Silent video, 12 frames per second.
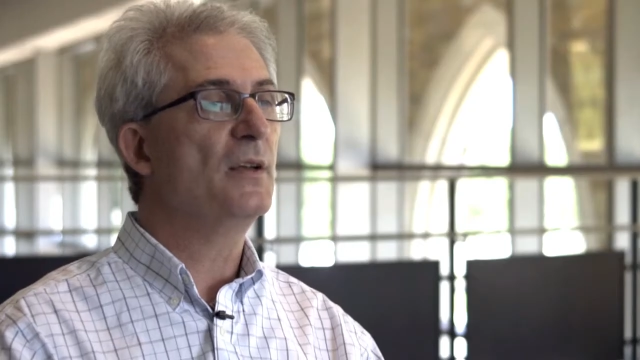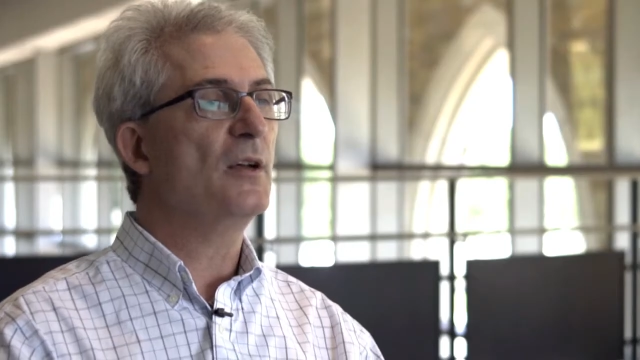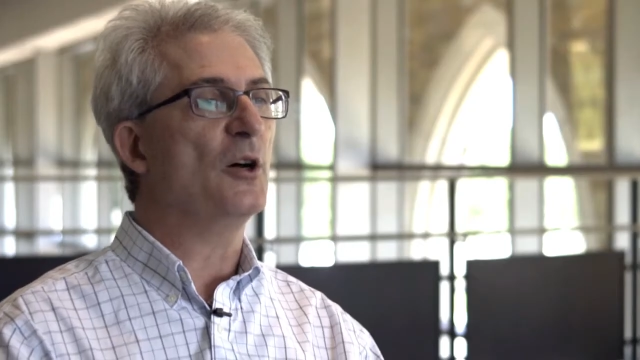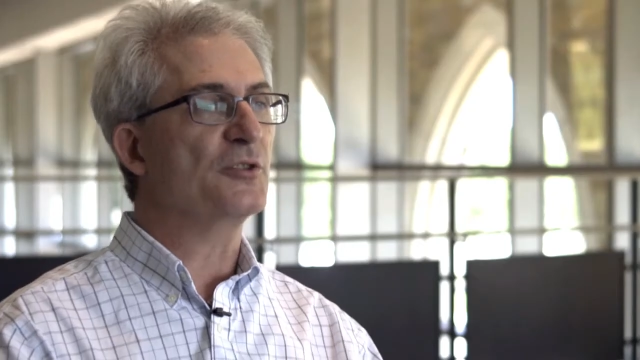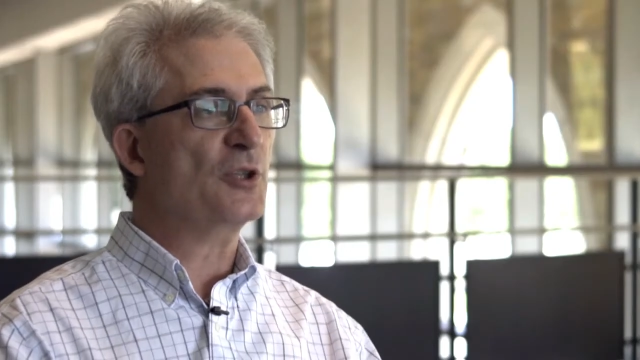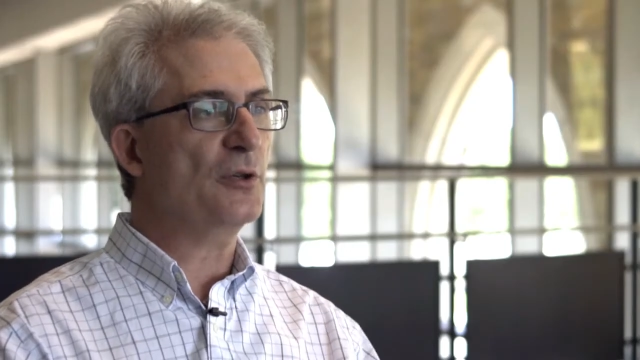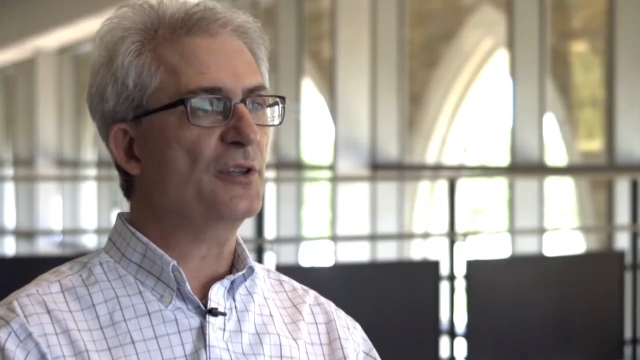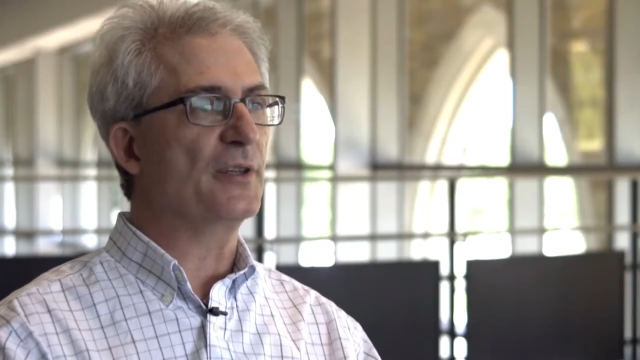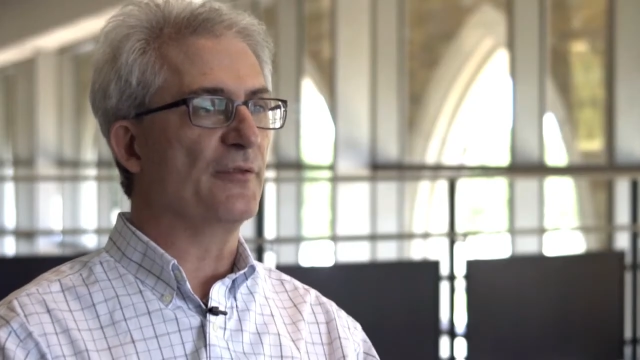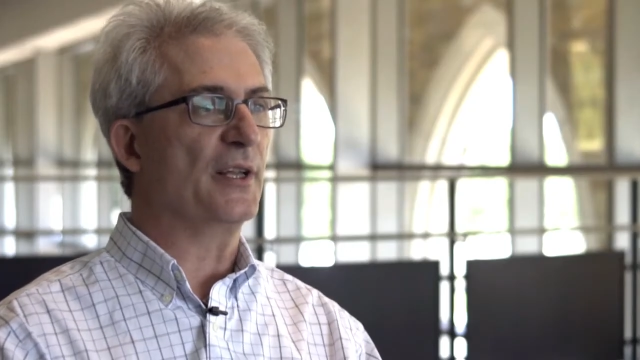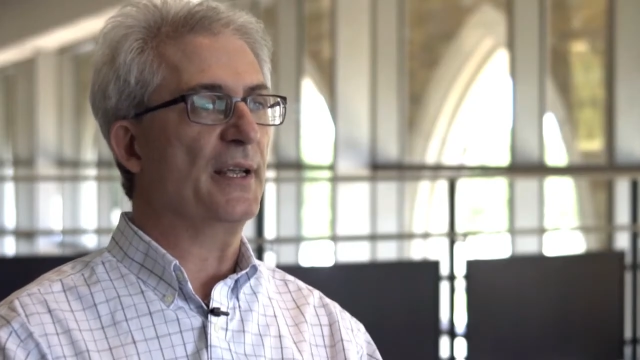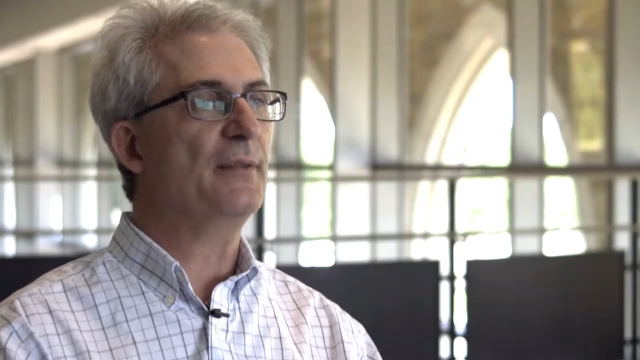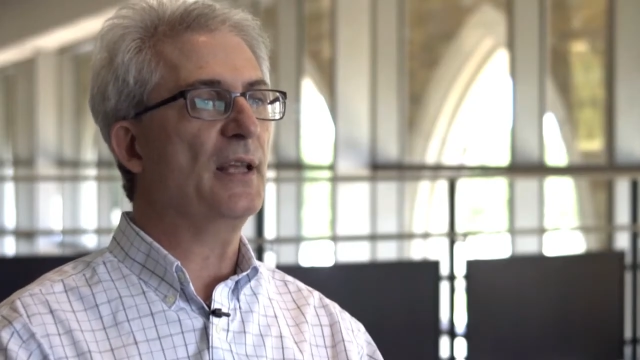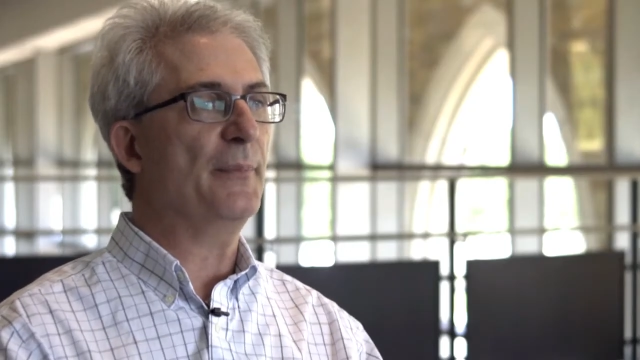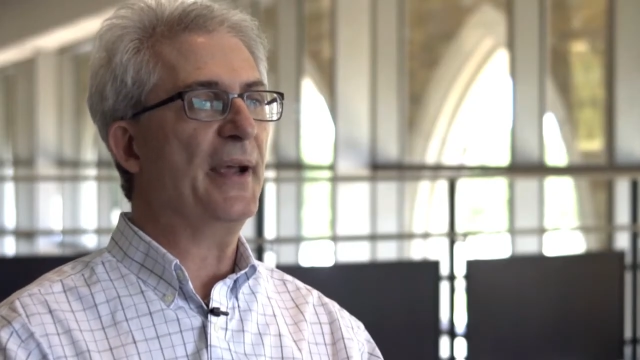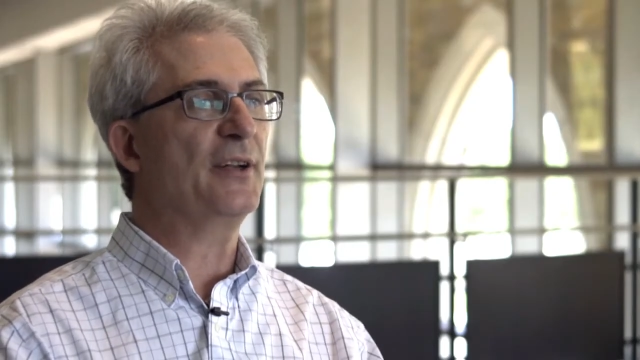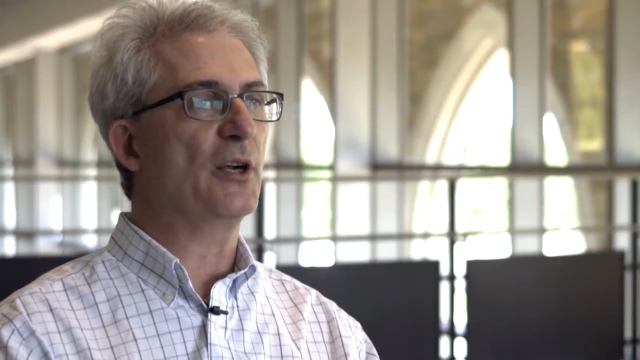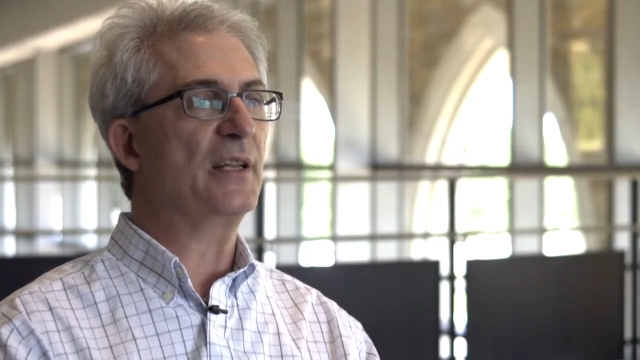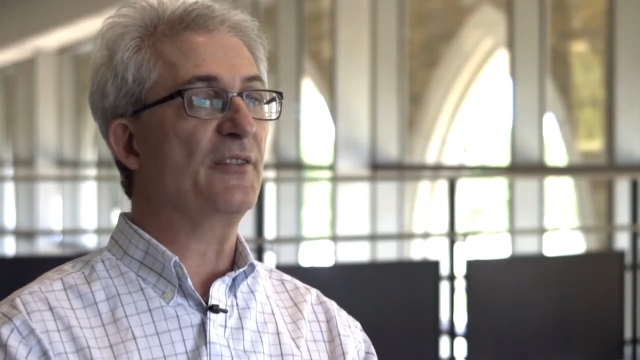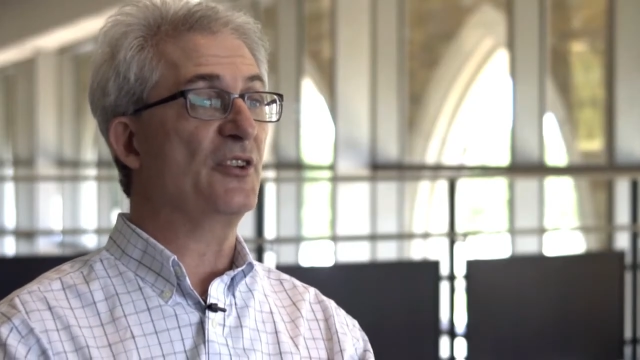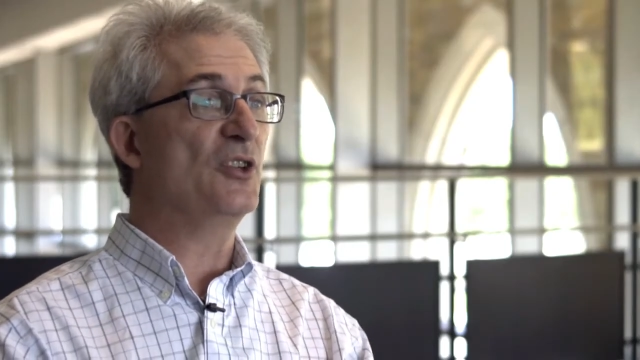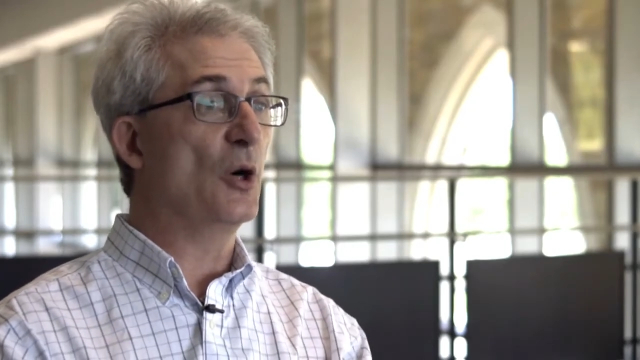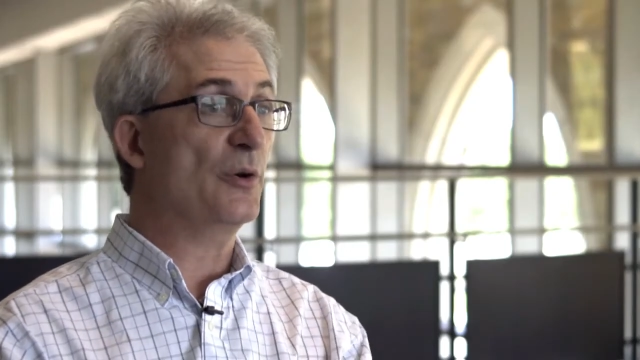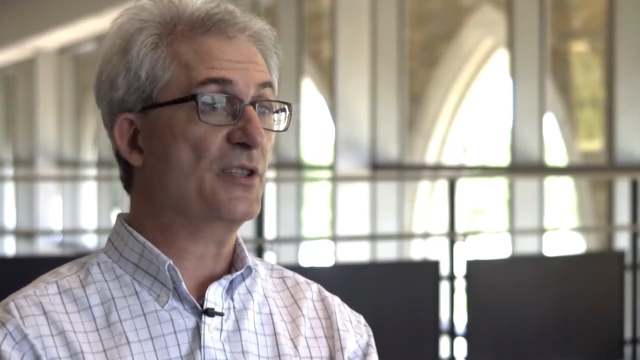Alternatively, they may not
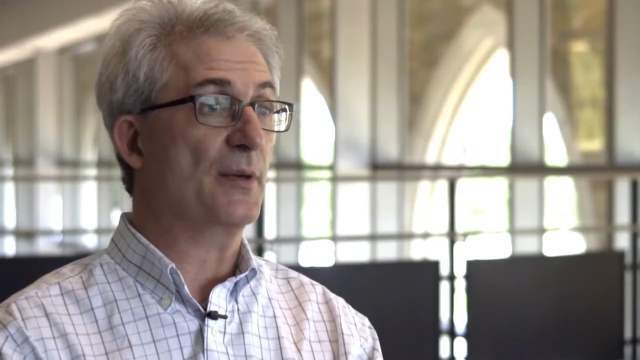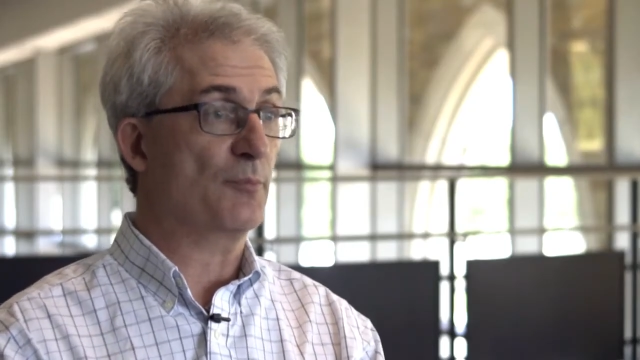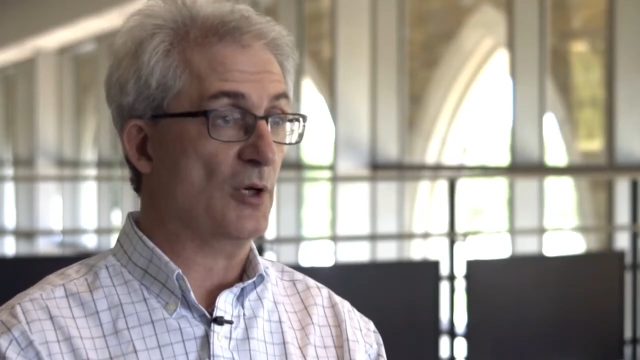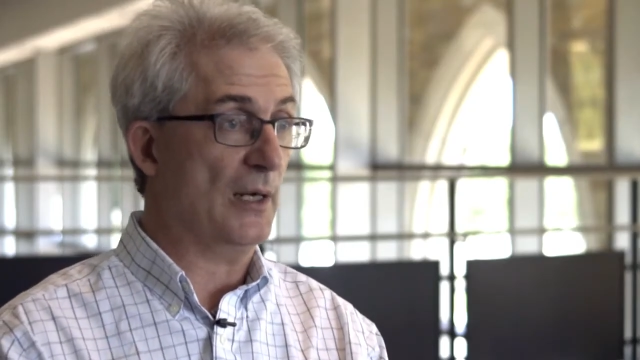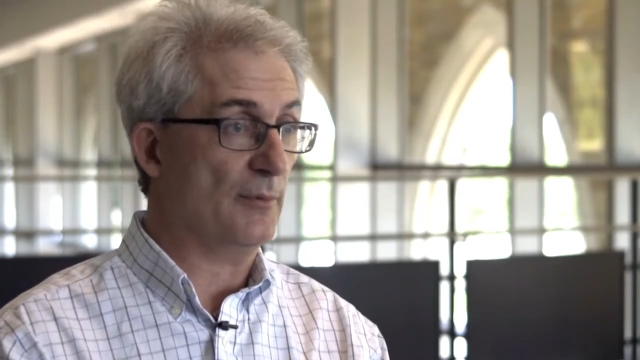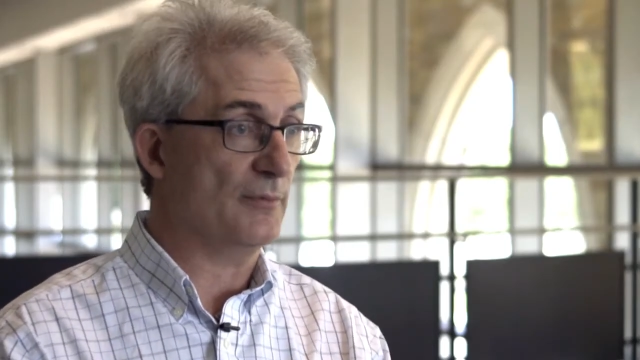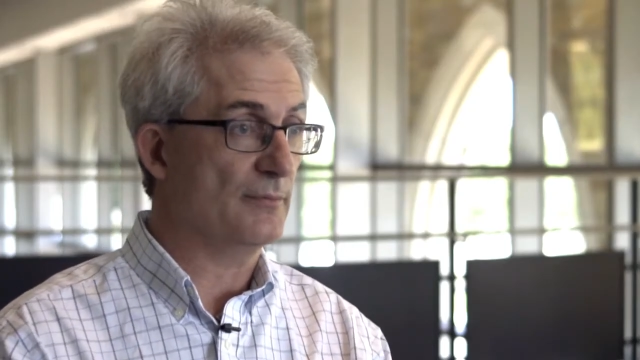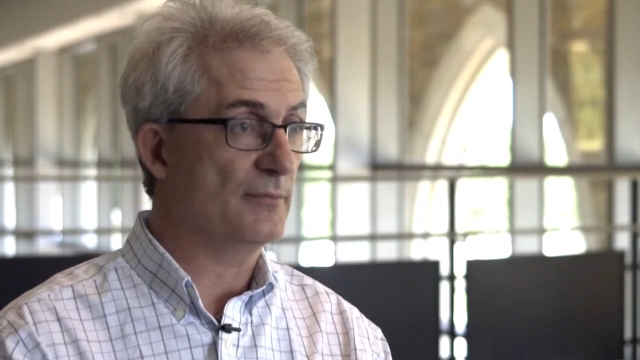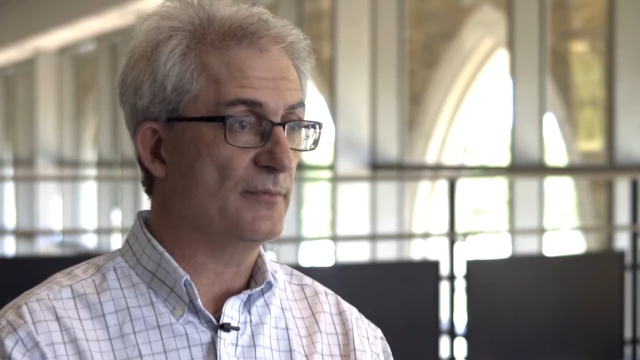even notice a problem